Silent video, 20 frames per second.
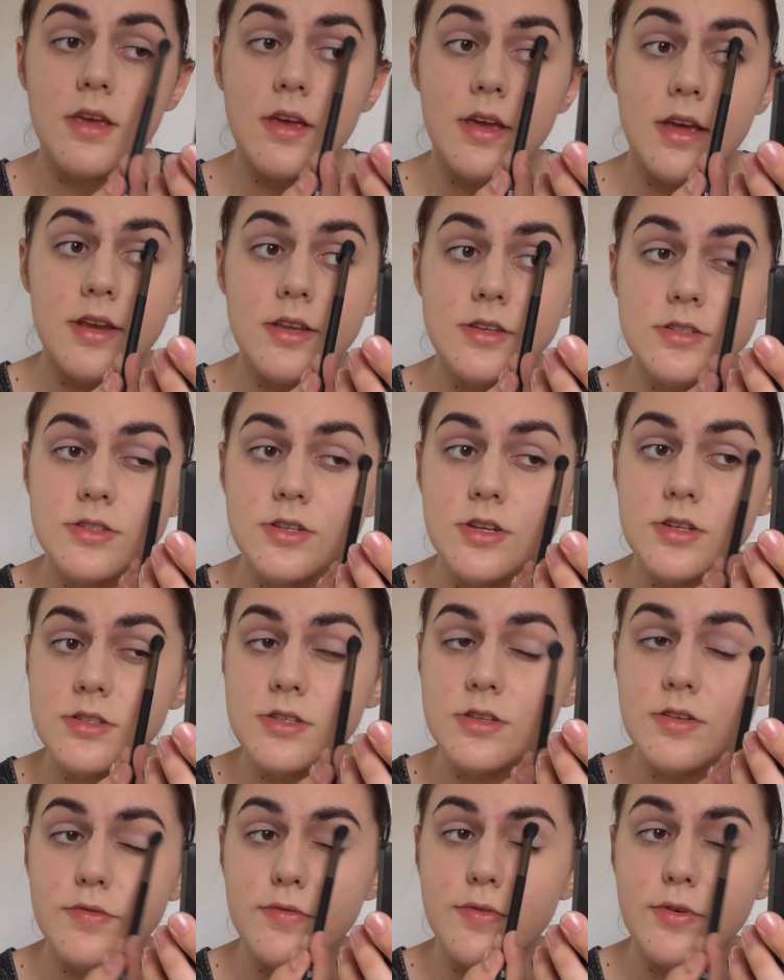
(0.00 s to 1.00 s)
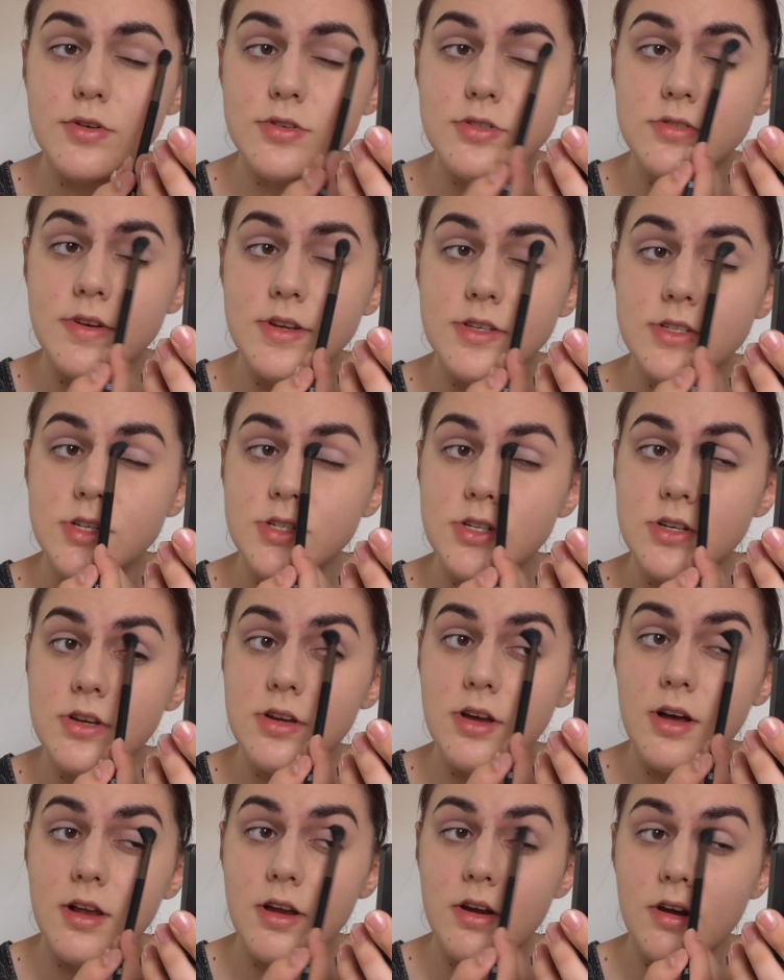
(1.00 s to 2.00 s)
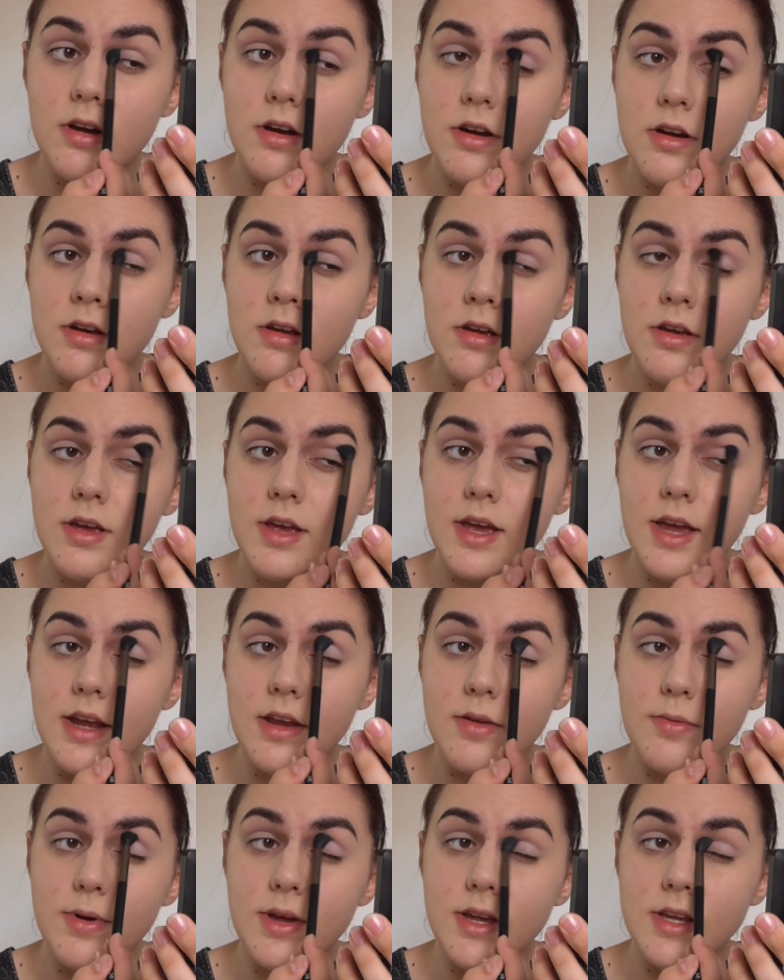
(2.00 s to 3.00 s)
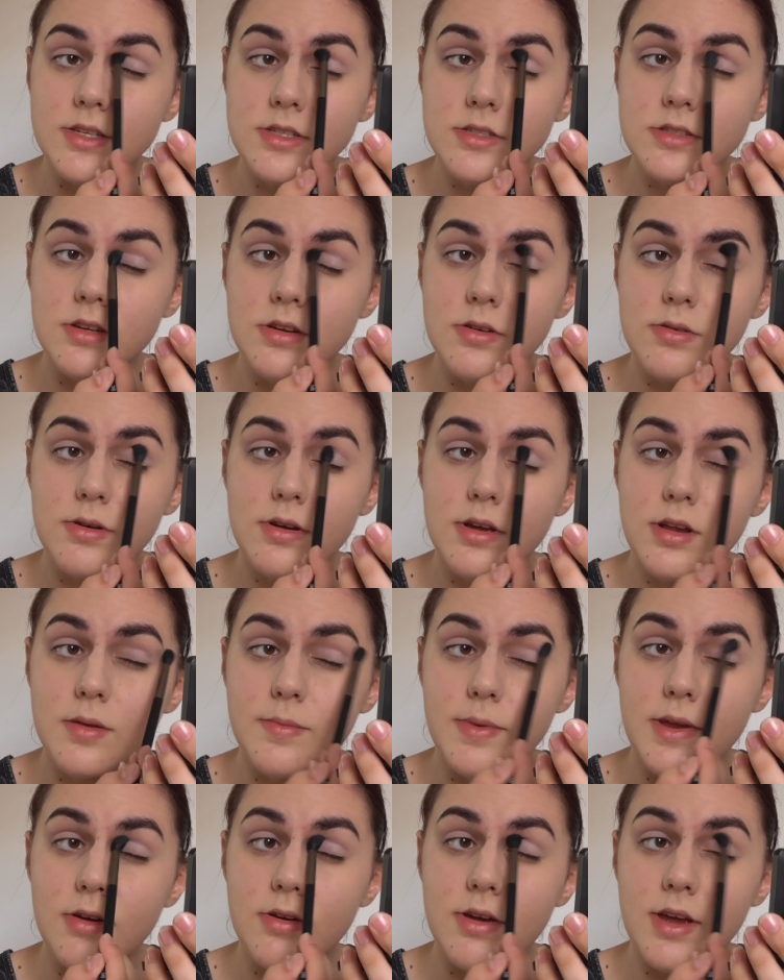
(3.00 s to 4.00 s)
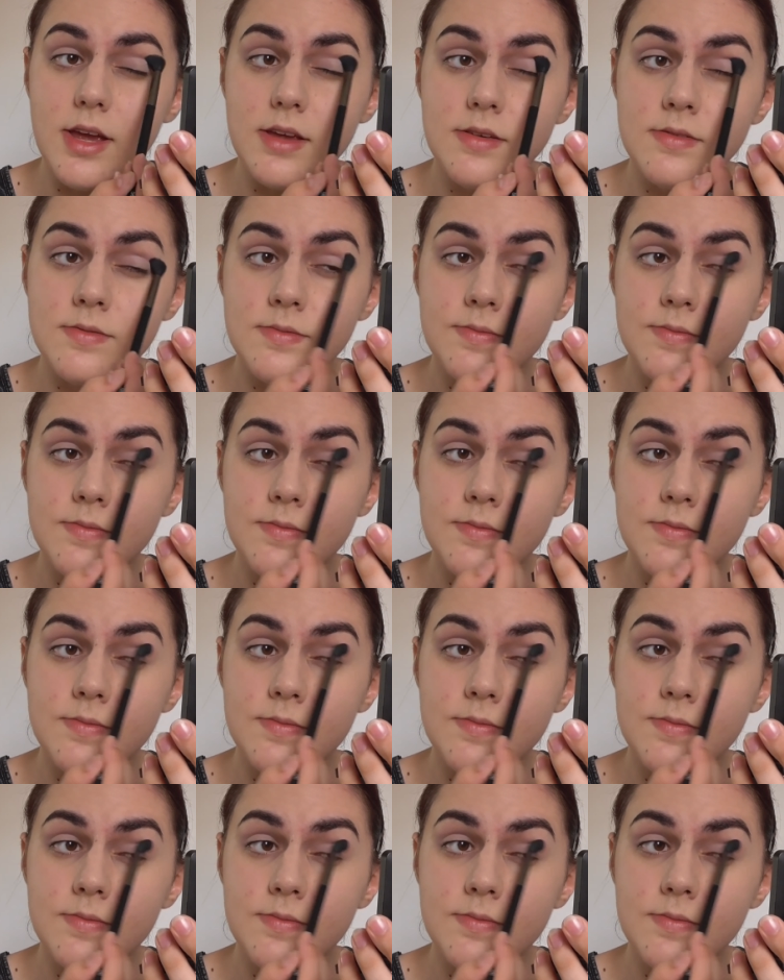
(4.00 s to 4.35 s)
And it's just the first transition color anyway, so we're gonna be okay.